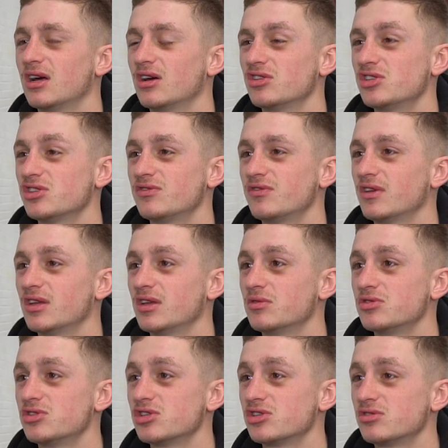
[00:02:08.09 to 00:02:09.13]
I just think it
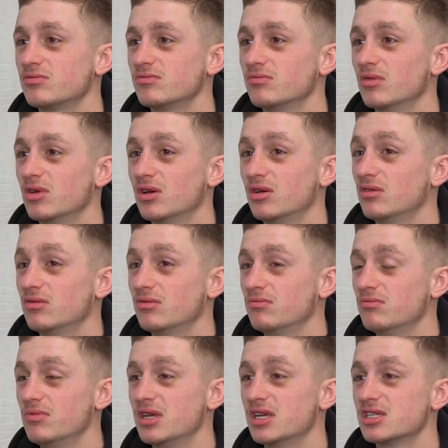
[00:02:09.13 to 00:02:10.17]
was just
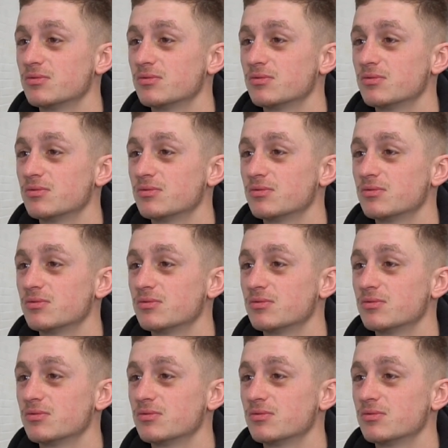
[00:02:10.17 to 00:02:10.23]
me